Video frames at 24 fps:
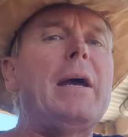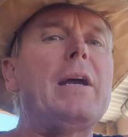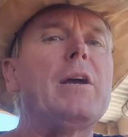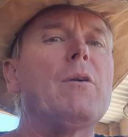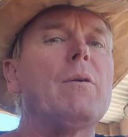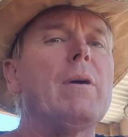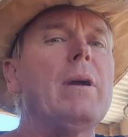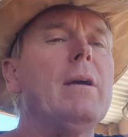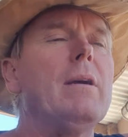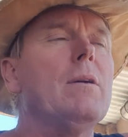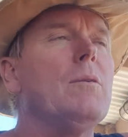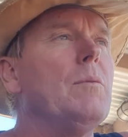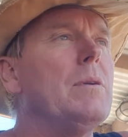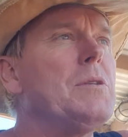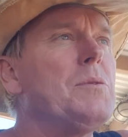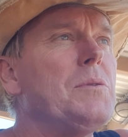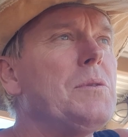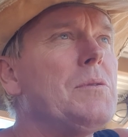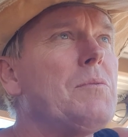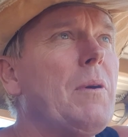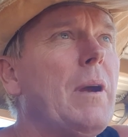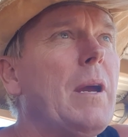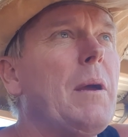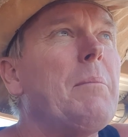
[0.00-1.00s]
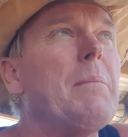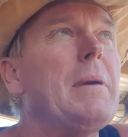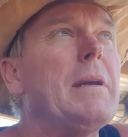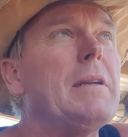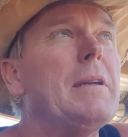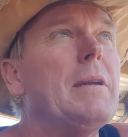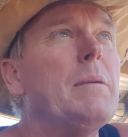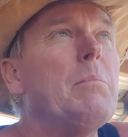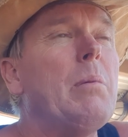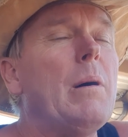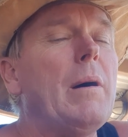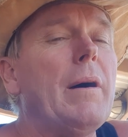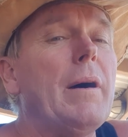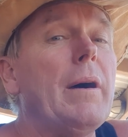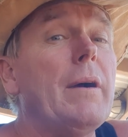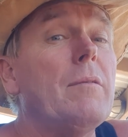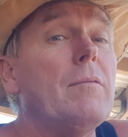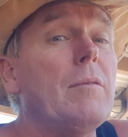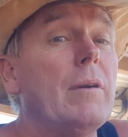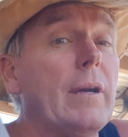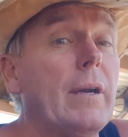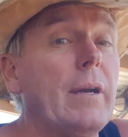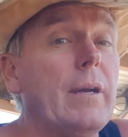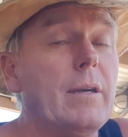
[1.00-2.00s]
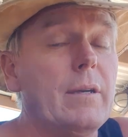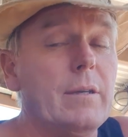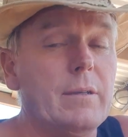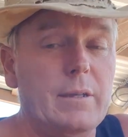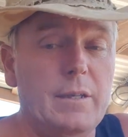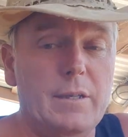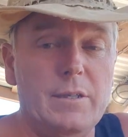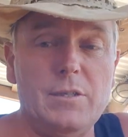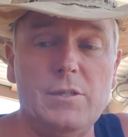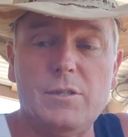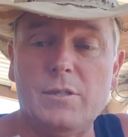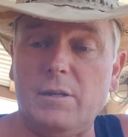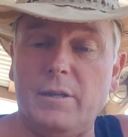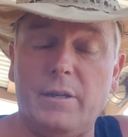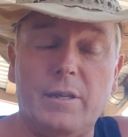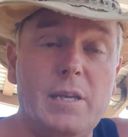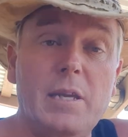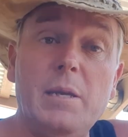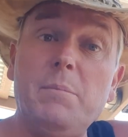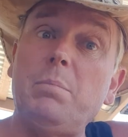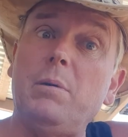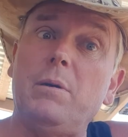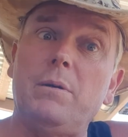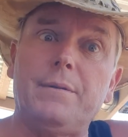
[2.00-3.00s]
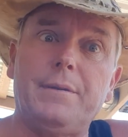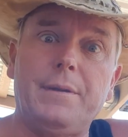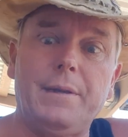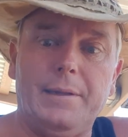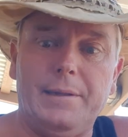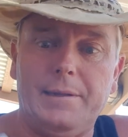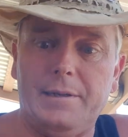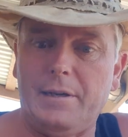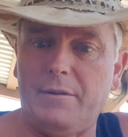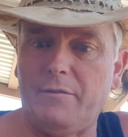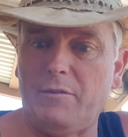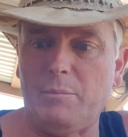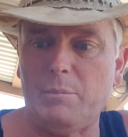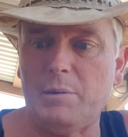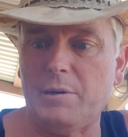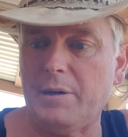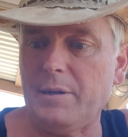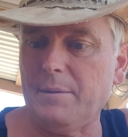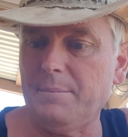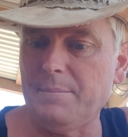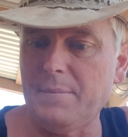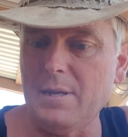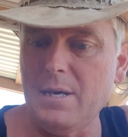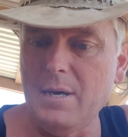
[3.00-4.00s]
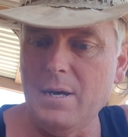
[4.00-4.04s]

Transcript: Bakery, which was recommended by Rick, as I keep on telling everybody.